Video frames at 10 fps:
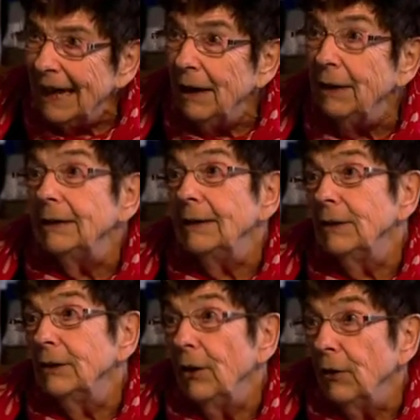it
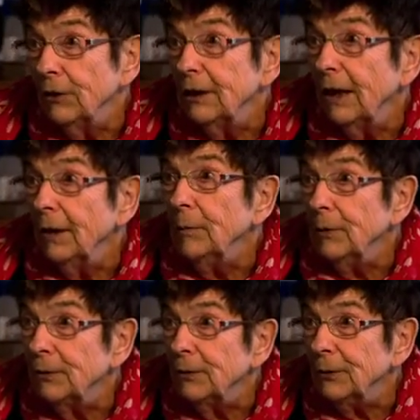is a long time,
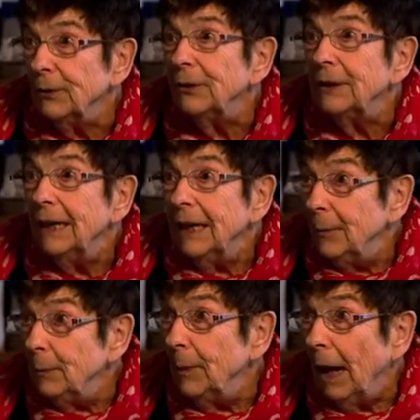of course.
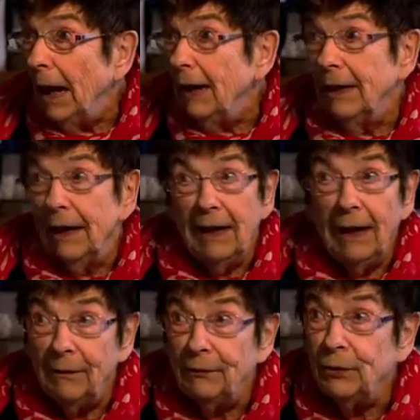And I
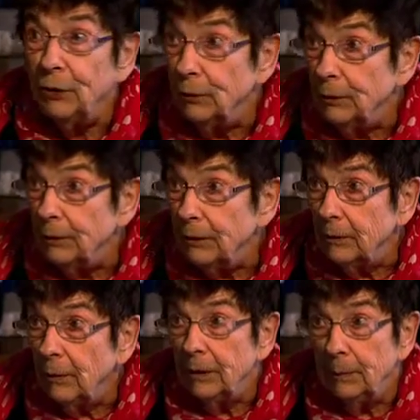have sold
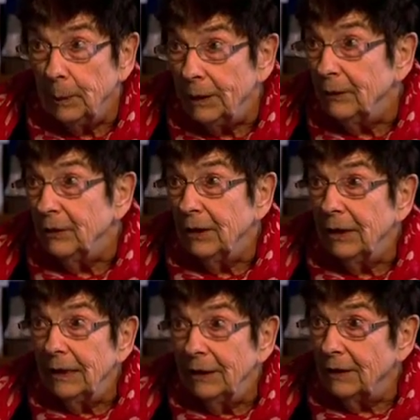quite a bit of
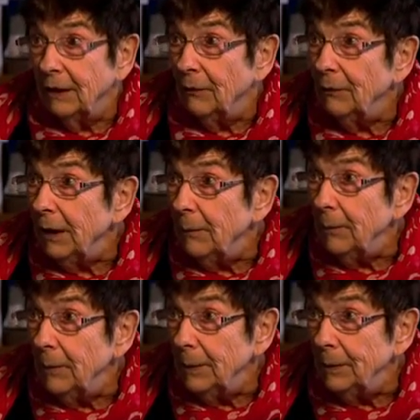stuff
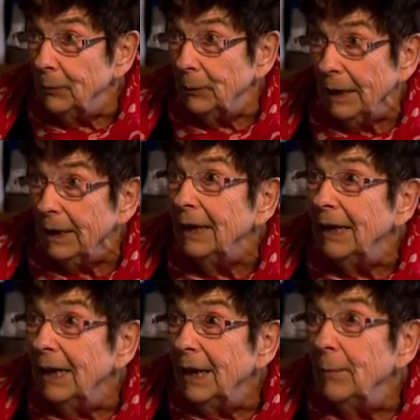in between,
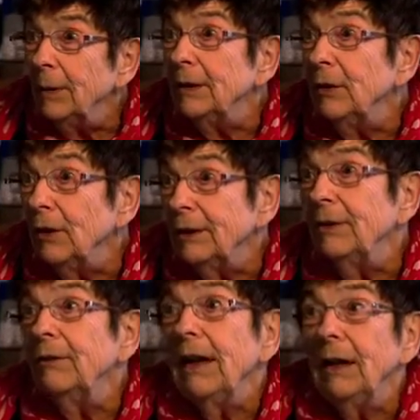but not
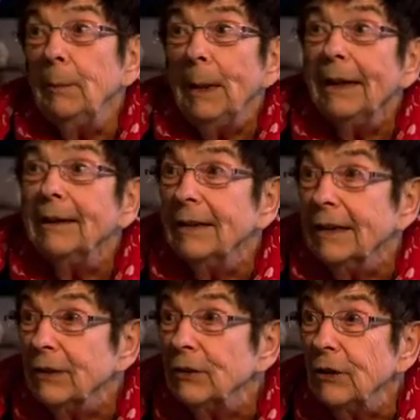the very big
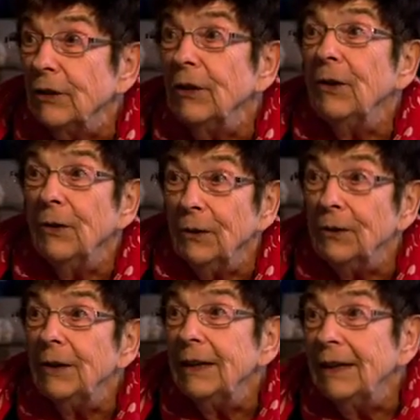things on the
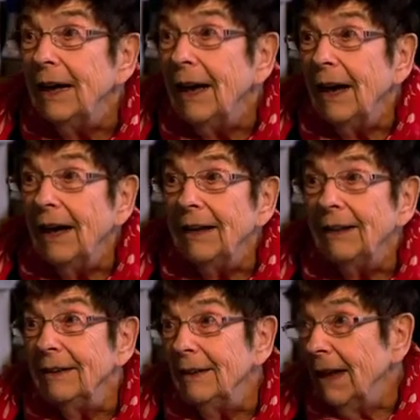whole.
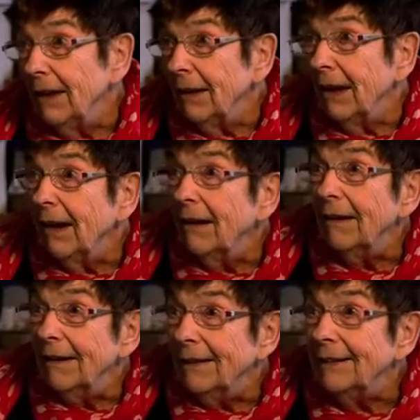And there they
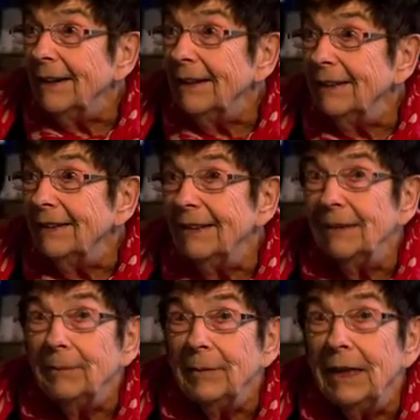are. And
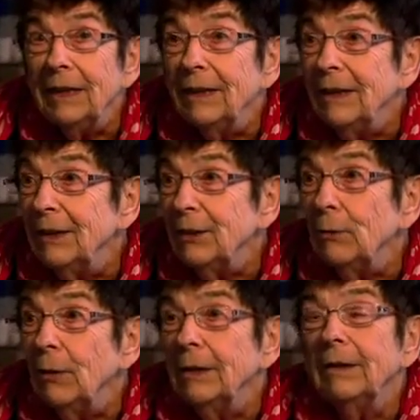it's
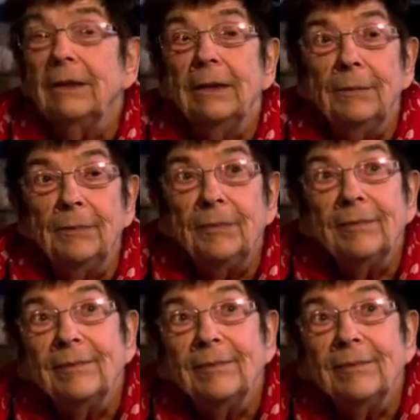quite an